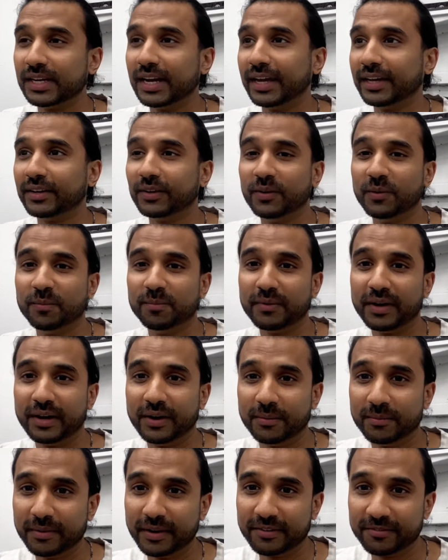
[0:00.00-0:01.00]
Like on
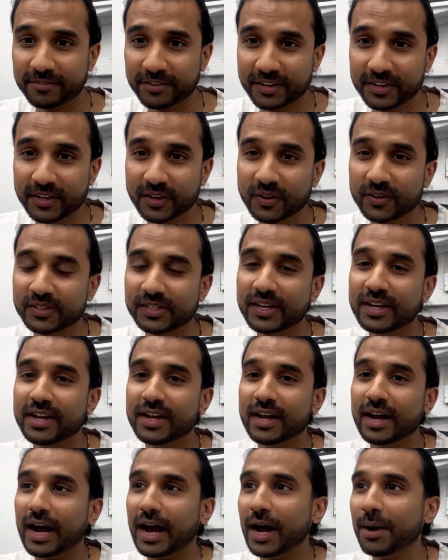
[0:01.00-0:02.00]
my videos,
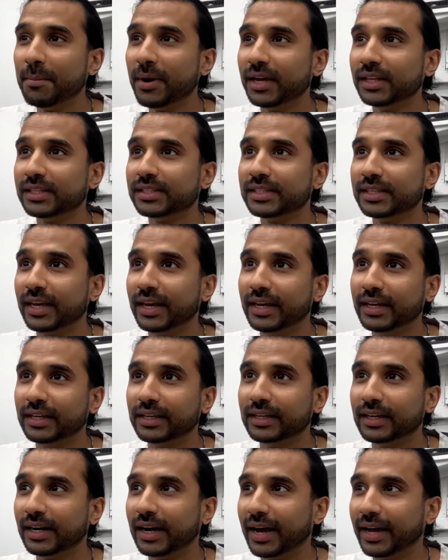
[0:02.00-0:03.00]
I might take
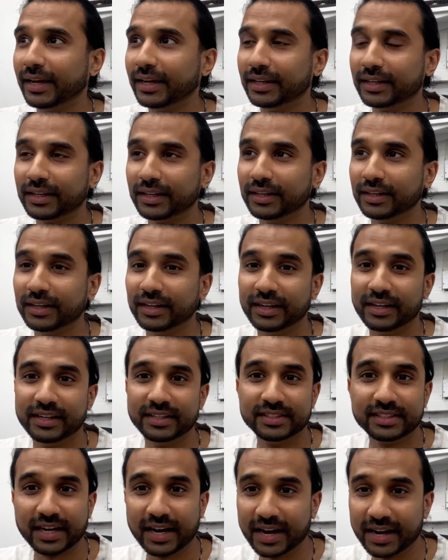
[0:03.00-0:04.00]
like an
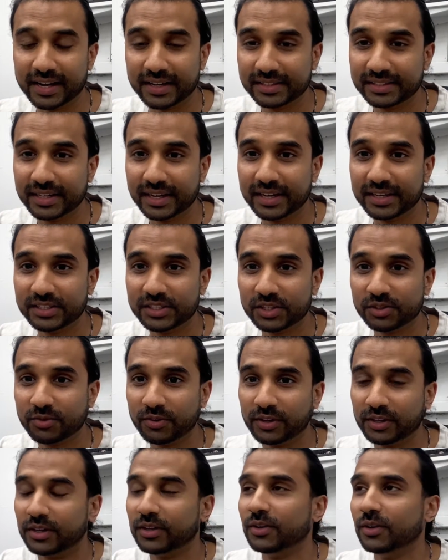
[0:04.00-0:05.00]
entire day just
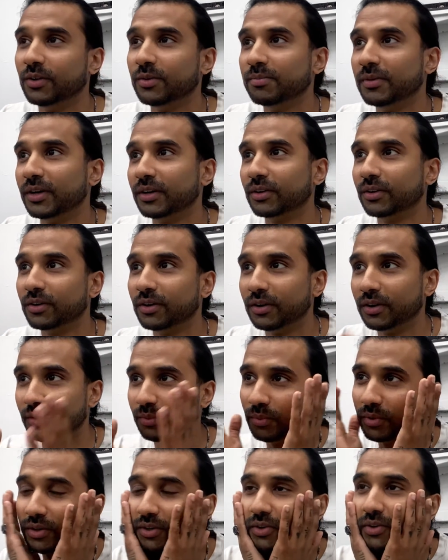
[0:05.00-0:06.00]
thinking, oh my
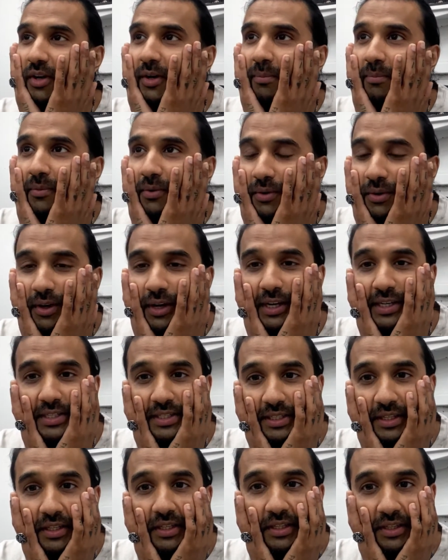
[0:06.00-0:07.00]
god, what do I put as
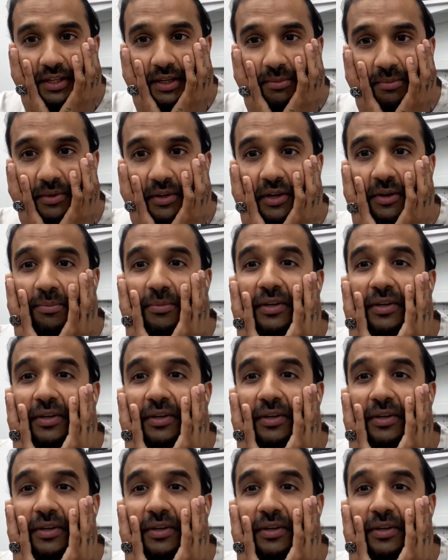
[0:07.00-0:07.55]
the thumbnail?